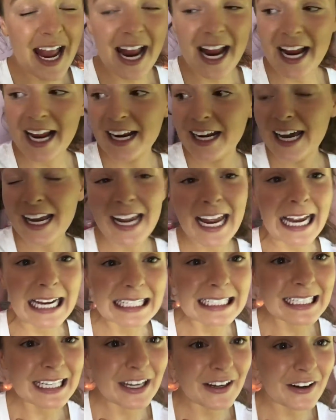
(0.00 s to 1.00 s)
and I had
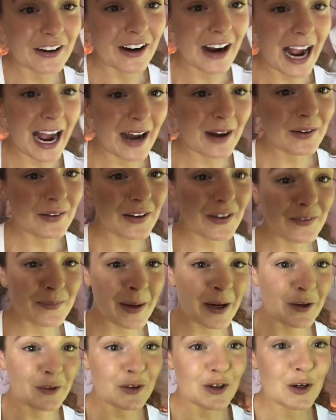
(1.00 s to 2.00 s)
to kick her out of
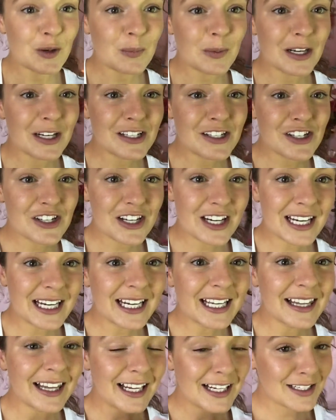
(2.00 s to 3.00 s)
my room because
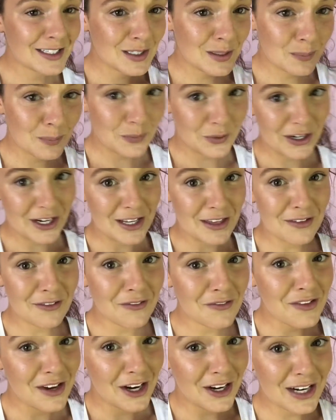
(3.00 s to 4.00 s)
she likes to breathe
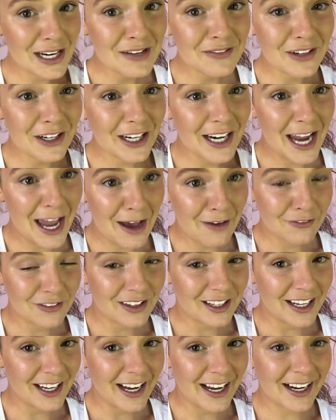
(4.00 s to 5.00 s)
very, very
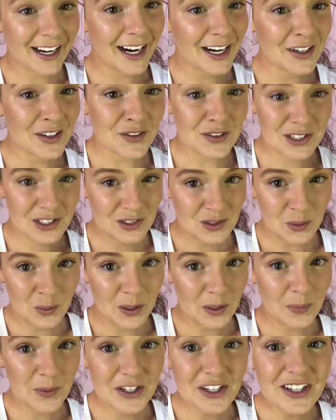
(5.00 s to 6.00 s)
heavily and kind of
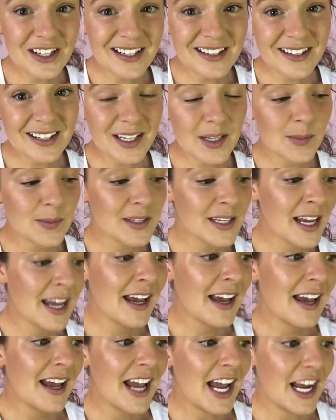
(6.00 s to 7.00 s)
snore when she sleeps,
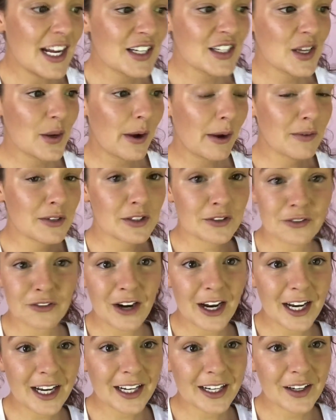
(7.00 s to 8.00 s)
and so I was
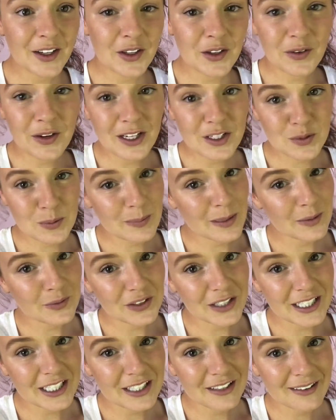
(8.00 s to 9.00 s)
afraid you guys would be able
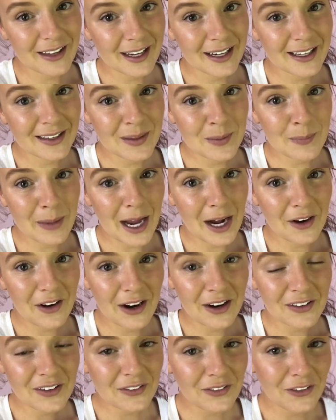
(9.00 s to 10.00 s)
to hear that in the
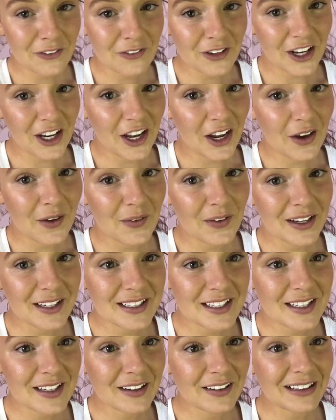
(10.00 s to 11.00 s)
background of the video,
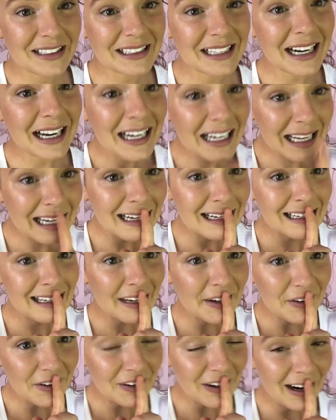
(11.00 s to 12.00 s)
and so I kind of had to
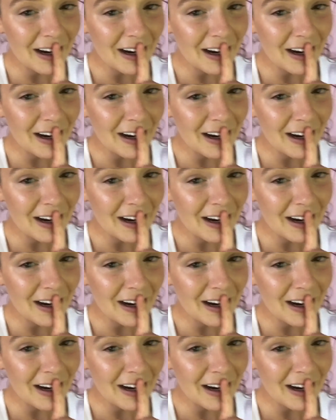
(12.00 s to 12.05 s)
kick her